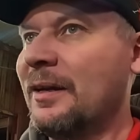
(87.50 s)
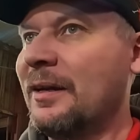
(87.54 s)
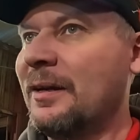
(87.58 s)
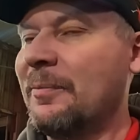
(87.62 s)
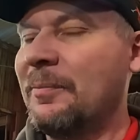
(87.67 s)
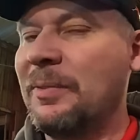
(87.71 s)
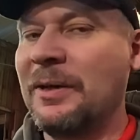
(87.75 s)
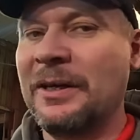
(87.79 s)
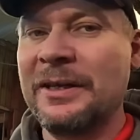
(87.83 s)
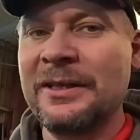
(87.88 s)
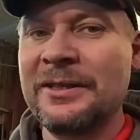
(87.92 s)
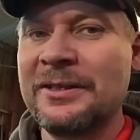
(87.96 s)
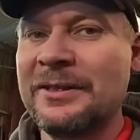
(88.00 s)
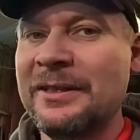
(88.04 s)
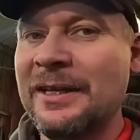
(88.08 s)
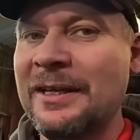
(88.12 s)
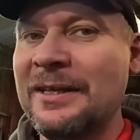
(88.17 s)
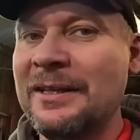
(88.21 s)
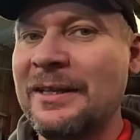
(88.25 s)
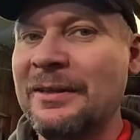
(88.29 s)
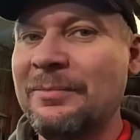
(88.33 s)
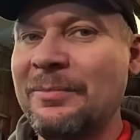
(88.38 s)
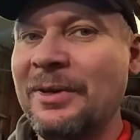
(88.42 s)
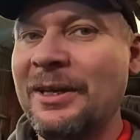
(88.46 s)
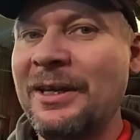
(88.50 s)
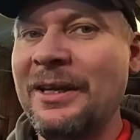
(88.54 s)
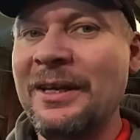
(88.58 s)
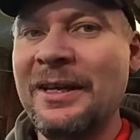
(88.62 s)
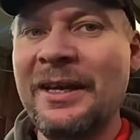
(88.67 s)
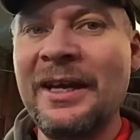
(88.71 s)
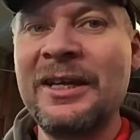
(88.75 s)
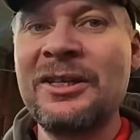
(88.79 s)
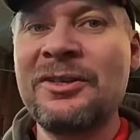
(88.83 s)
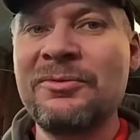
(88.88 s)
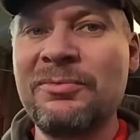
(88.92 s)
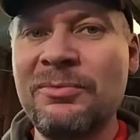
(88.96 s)
But it's niggling me.
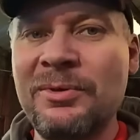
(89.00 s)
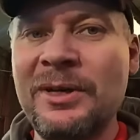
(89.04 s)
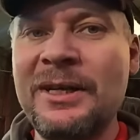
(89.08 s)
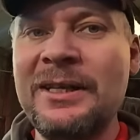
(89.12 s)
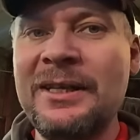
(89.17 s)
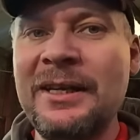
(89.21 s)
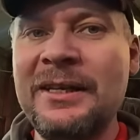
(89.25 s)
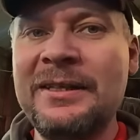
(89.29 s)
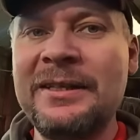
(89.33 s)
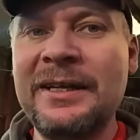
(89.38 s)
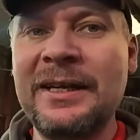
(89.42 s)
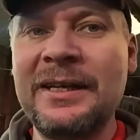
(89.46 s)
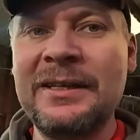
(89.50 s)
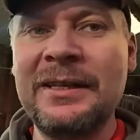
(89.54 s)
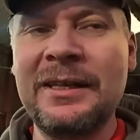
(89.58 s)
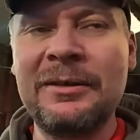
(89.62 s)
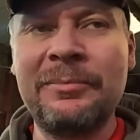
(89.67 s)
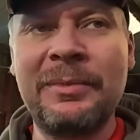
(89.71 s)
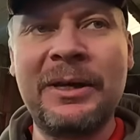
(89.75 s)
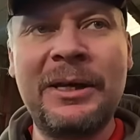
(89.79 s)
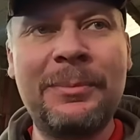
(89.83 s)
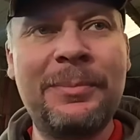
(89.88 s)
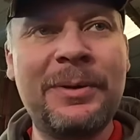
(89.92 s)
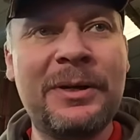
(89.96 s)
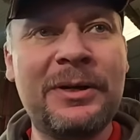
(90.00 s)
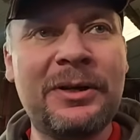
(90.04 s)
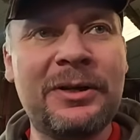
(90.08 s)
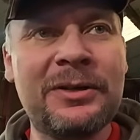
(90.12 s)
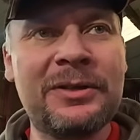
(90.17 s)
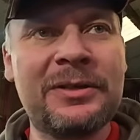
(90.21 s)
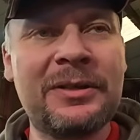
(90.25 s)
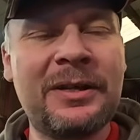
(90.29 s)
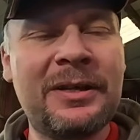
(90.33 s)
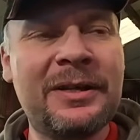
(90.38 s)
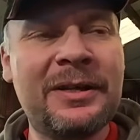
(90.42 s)
It's really niggling me because